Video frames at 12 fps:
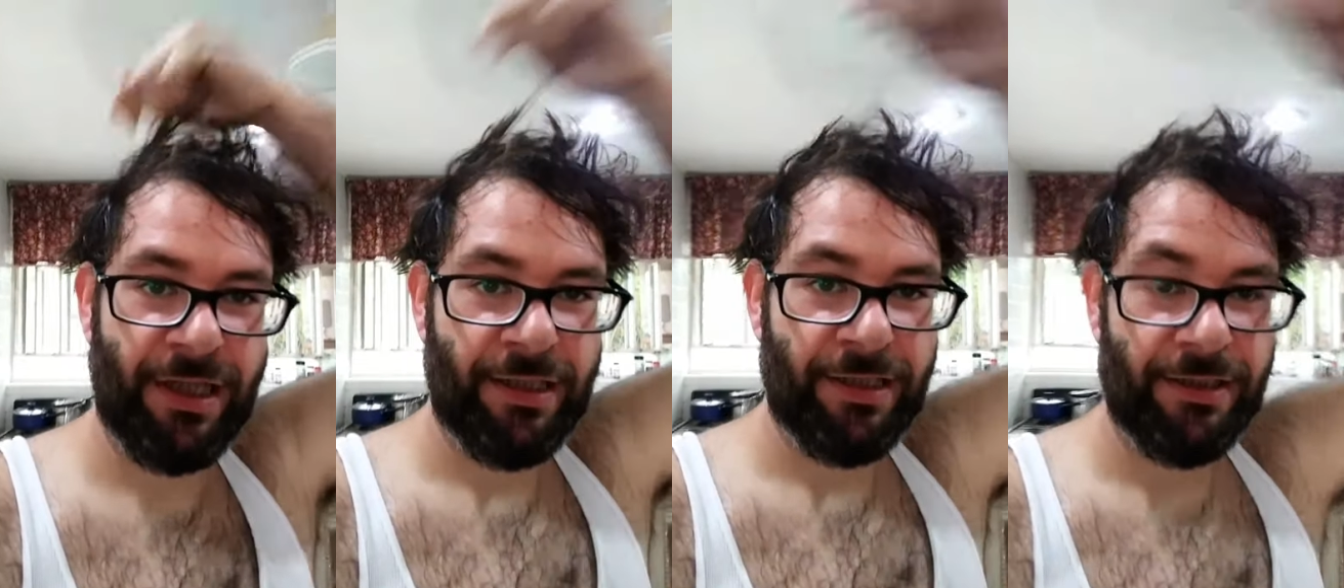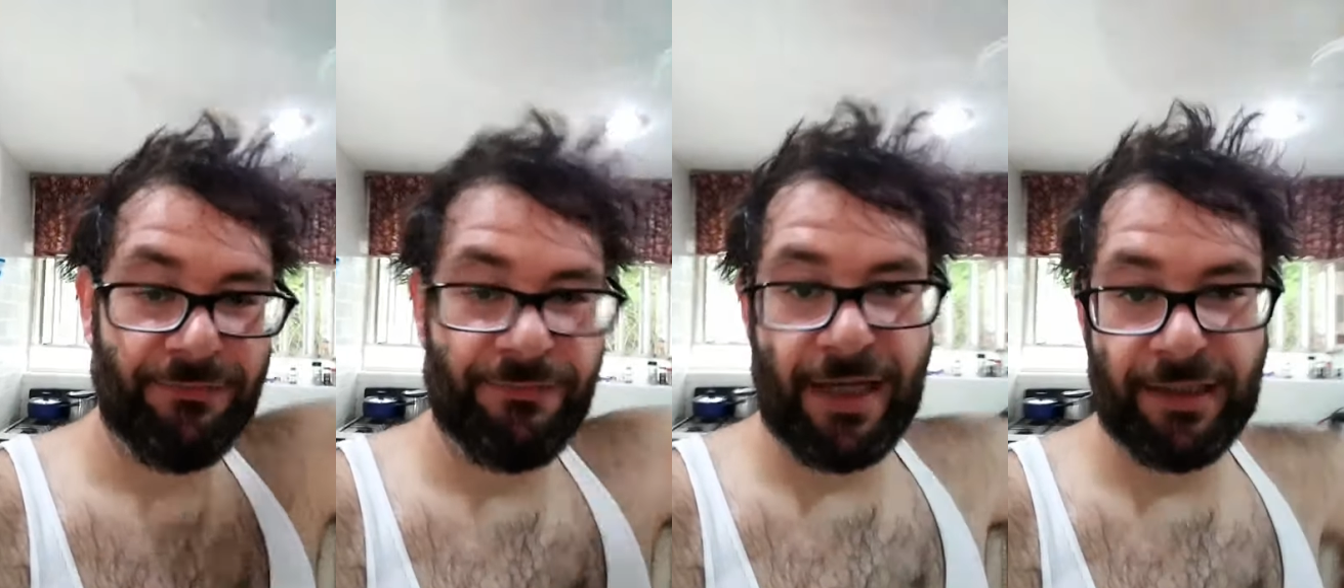In
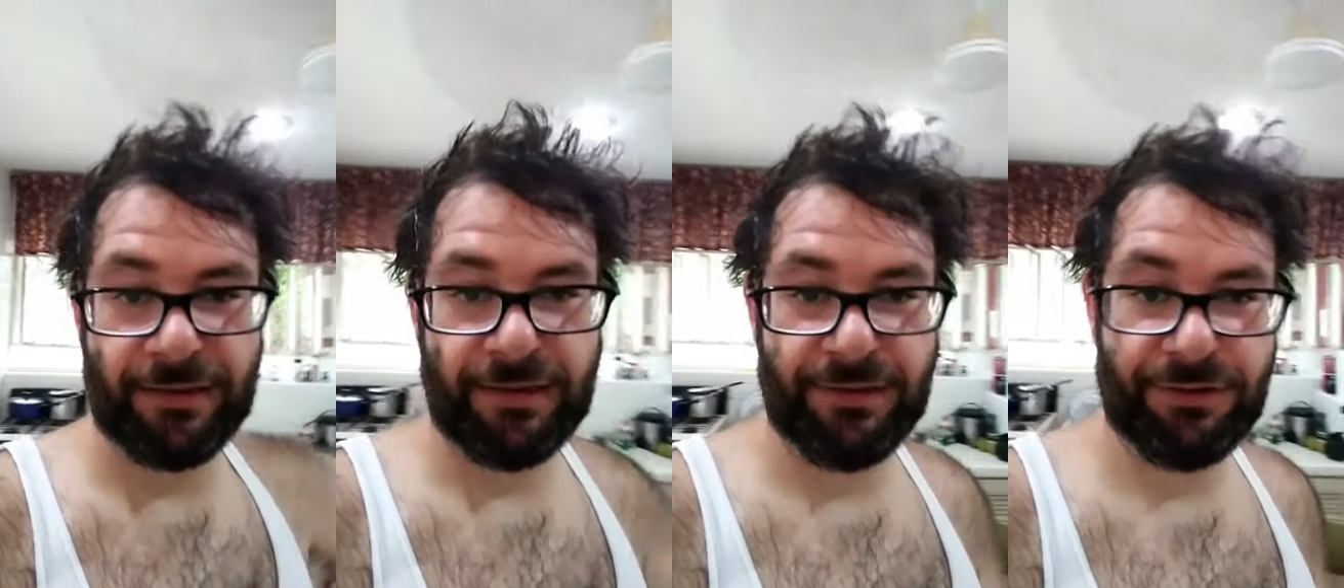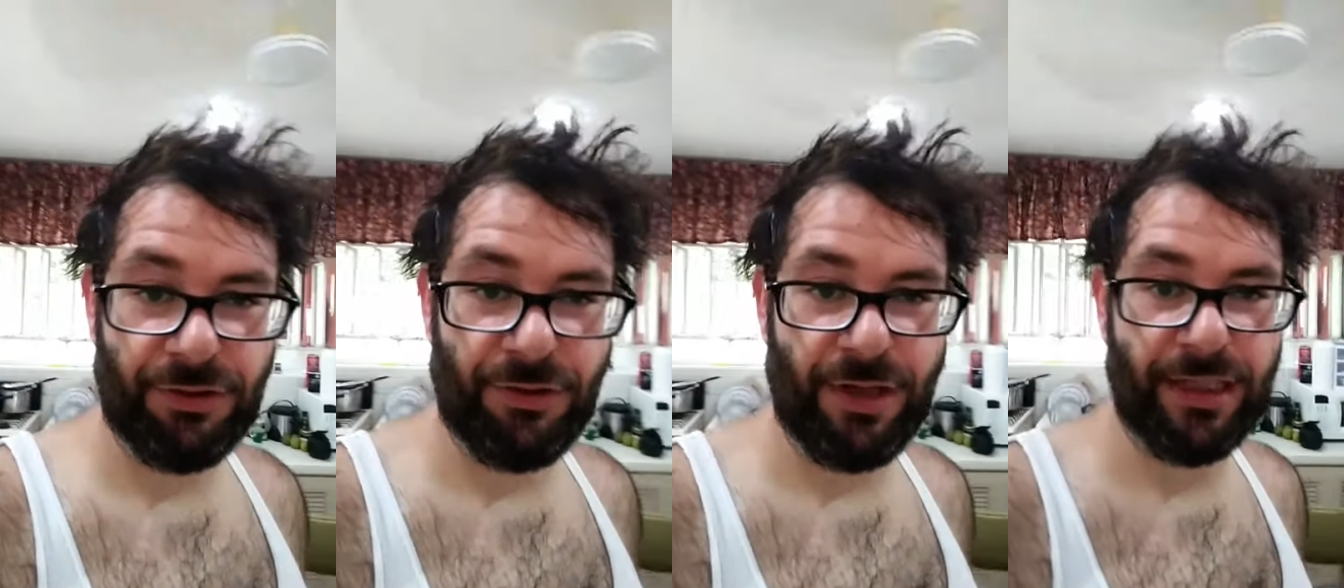fact, it's
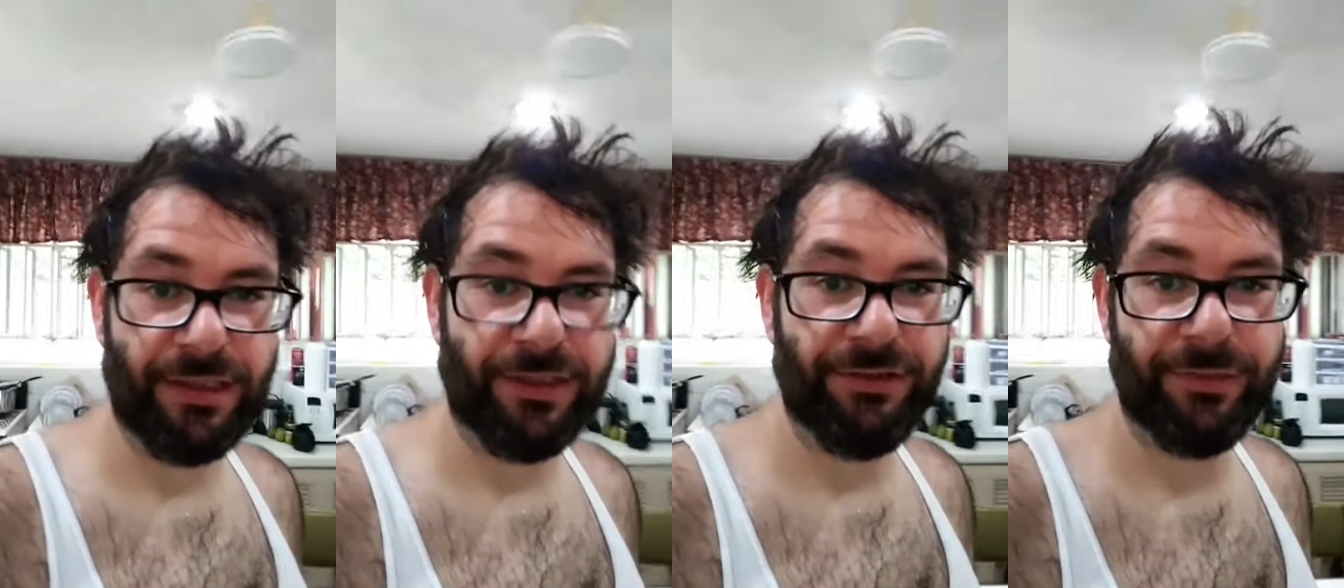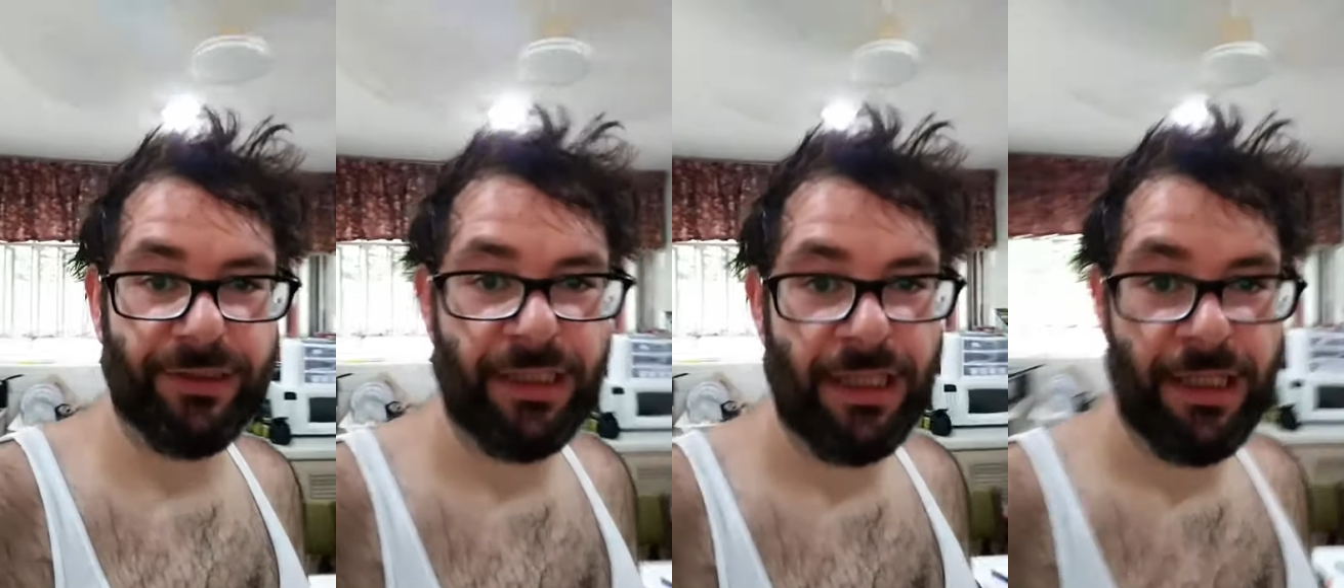so hot and humid,
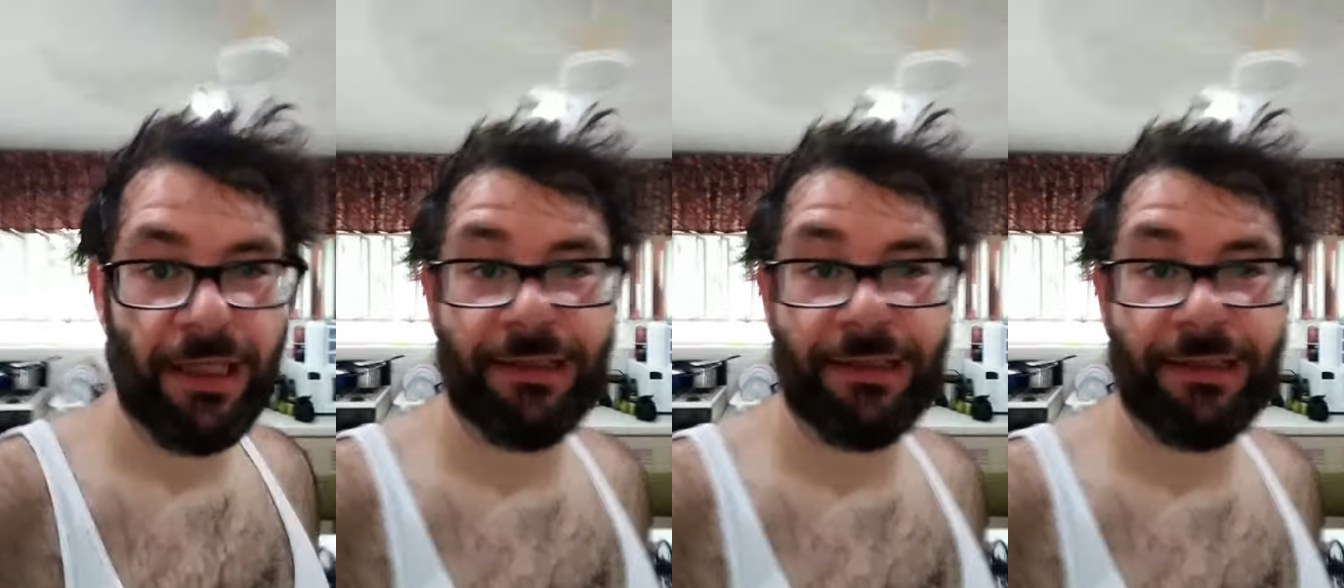and